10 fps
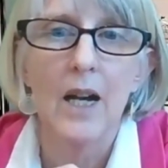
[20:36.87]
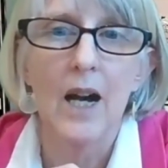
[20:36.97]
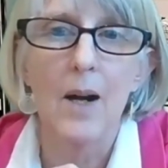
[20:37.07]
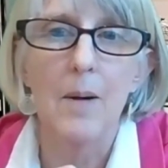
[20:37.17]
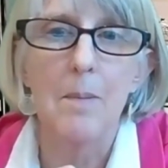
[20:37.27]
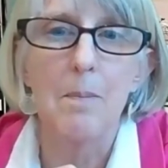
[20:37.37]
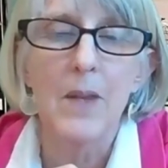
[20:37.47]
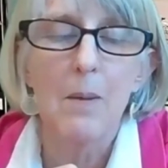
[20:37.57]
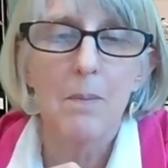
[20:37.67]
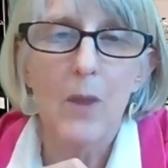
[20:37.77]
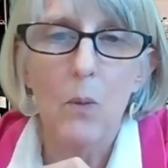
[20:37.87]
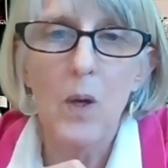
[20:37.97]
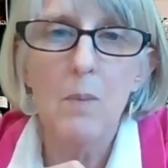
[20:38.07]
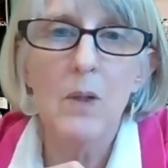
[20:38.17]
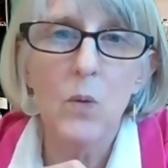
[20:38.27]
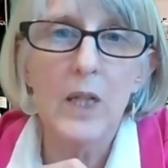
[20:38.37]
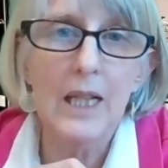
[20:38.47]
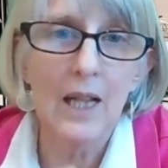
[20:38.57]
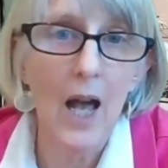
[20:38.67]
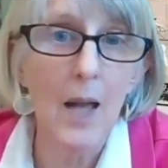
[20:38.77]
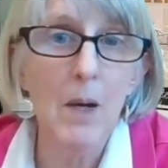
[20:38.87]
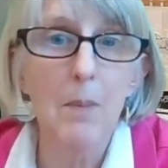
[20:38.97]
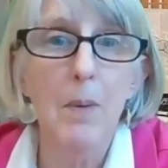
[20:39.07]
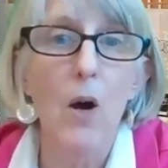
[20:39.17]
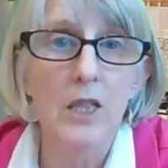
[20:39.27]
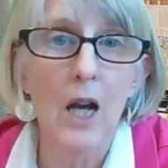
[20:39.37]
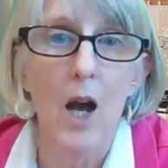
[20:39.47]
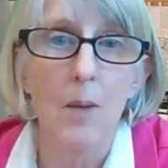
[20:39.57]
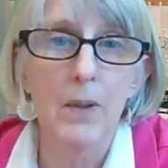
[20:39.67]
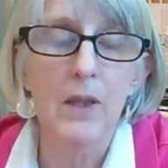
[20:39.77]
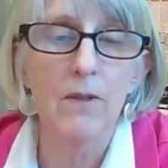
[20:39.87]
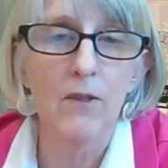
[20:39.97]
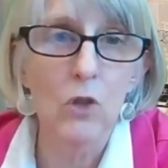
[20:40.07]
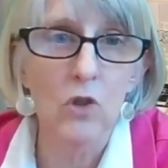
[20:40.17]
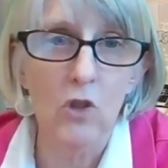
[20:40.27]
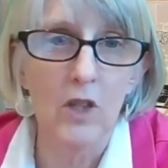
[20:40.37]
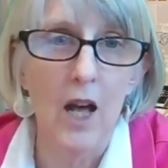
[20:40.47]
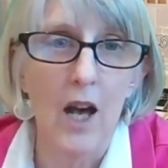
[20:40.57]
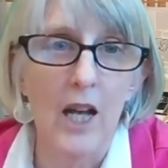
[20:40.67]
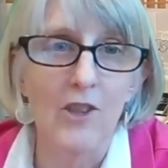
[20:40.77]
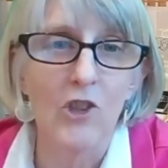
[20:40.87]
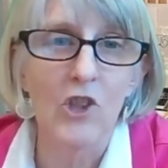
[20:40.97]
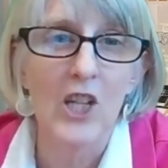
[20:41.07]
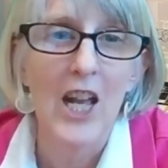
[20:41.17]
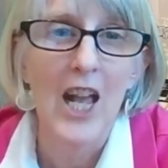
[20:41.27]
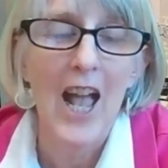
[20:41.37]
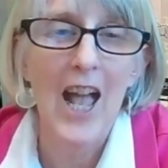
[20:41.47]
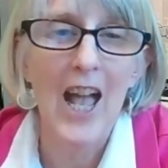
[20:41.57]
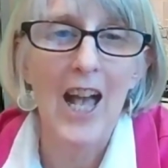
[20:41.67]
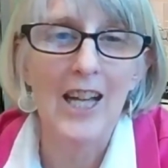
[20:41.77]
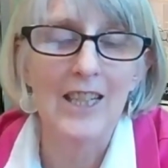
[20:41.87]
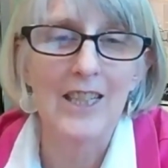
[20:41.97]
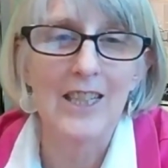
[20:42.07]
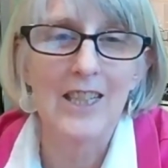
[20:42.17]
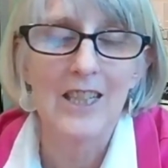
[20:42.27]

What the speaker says: The women would climb up on top of the fuselage and